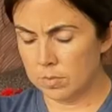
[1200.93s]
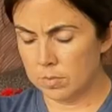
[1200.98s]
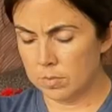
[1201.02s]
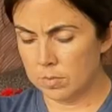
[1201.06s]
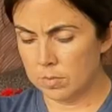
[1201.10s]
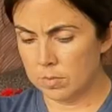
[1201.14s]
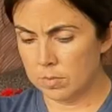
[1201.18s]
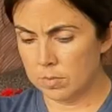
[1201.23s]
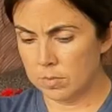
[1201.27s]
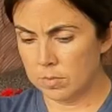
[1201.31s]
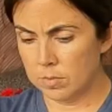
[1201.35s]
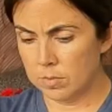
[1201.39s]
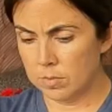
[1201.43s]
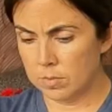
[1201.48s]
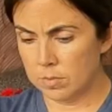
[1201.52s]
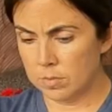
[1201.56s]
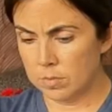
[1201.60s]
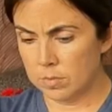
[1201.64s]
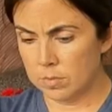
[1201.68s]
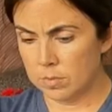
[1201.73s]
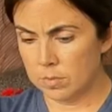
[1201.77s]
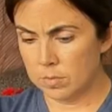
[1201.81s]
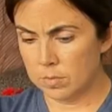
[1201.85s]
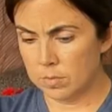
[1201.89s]

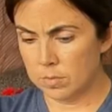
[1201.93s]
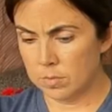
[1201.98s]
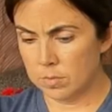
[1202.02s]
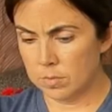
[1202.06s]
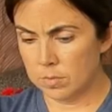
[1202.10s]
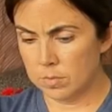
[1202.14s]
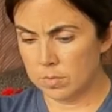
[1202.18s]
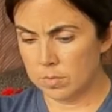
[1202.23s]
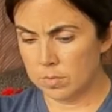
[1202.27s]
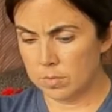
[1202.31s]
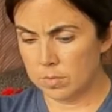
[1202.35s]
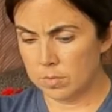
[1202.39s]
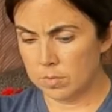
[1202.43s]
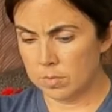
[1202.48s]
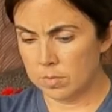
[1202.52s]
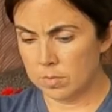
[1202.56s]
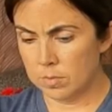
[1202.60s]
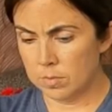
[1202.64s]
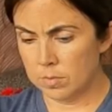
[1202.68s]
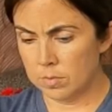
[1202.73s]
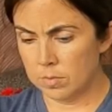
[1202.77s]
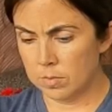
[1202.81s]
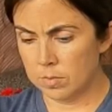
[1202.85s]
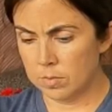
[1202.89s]

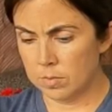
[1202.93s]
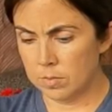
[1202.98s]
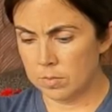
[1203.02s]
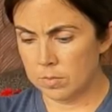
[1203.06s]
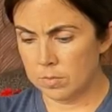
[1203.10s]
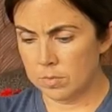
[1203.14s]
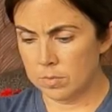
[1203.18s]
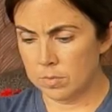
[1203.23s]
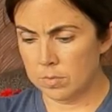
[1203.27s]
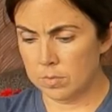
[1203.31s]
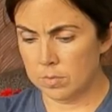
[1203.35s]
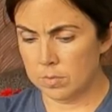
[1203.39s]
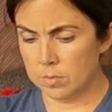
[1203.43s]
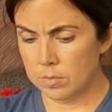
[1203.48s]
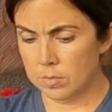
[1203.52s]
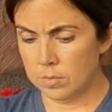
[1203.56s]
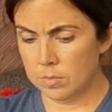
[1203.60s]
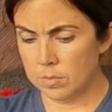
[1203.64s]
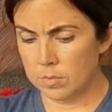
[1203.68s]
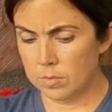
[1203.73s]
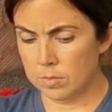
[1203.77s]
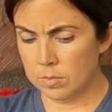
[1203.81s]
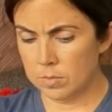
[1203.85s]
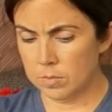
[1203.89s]

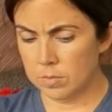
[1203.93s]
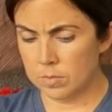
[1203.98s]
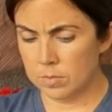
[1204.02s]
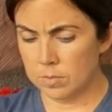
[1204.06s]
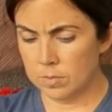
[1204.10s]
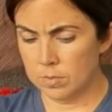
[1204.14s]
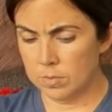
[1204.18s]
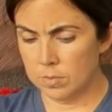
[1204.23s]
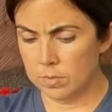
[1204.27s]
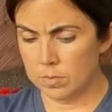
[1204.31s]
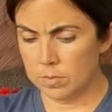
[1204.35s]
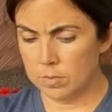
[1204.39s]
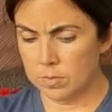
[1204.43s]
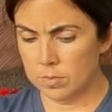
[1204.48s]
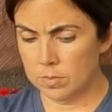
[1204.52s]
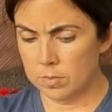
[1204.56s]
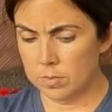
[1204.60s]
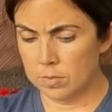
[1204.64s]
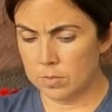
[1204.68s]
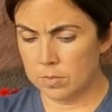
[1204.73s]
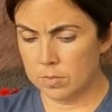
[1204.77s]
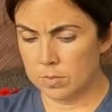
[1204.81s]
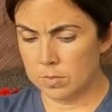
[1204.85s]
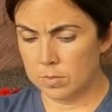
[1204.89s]

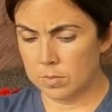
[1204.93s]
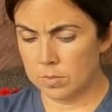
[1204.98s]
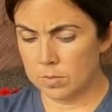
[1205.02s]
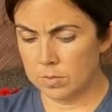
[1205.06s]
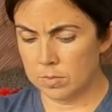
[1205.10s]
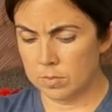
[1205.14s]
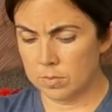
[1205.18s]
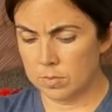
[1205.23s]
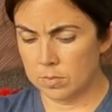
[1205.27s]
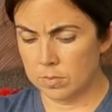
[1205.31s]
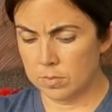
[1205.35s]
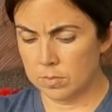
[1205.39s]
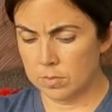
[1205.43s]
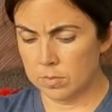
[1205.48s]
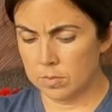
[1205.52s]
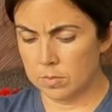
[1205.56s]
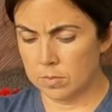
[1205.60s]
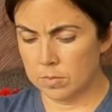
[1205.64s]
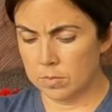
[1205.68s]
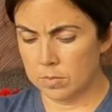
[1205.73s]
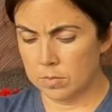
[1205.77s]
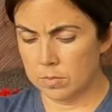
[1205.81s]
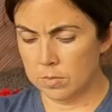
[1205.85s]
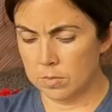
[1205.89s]

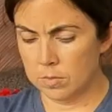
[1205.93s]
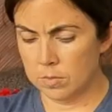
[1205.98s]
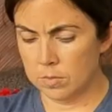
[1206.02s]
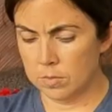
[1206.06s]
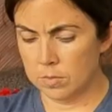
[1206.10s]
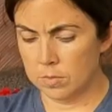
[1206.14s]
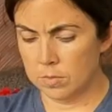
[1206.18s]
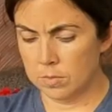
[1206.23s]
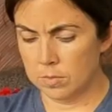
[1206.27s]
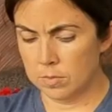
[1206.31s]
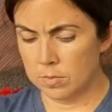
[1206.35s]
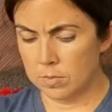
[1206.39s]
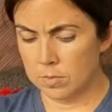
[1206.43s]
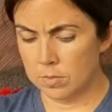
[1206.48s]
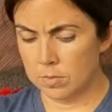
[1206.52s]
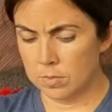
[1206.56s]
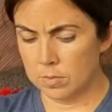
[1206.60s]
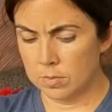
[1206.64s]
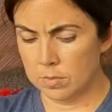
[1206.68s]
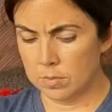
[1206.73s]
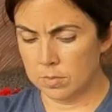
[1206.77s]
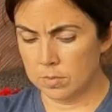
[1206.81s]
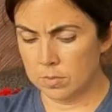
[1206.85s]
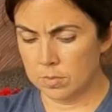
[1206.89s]

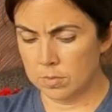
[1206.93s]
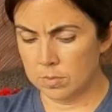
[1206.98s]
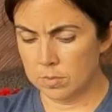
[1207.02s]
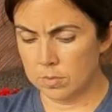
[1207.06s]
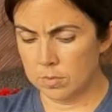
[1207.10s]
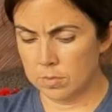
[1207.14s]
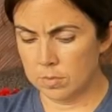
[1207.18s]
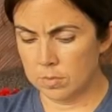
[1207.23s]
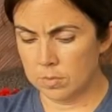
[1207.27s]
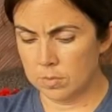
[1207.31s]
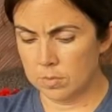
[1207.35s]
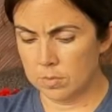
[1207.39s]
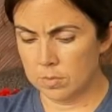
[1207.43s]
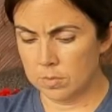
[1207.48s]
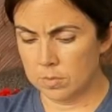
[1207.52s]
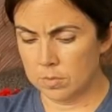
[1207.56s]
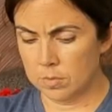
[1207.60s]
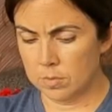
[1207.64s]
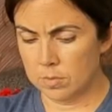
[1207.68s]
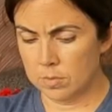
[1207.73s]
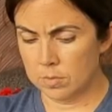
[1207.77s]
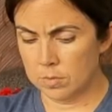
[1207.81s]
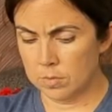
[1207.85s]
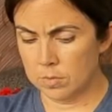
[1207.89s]

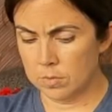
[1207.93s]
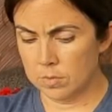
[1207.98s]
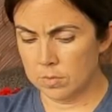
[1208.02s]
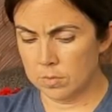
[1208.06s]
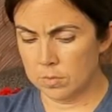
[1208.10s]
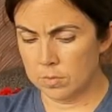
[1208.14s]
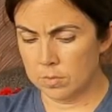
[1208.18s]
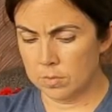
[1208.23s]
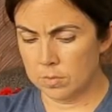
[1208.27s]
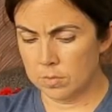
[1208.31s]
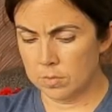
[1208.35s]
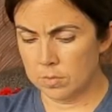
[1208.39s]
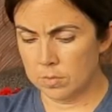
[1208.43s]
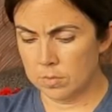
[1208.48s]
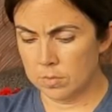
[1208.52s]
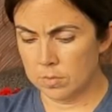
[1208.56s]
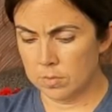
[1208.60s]
The person shown says nothing.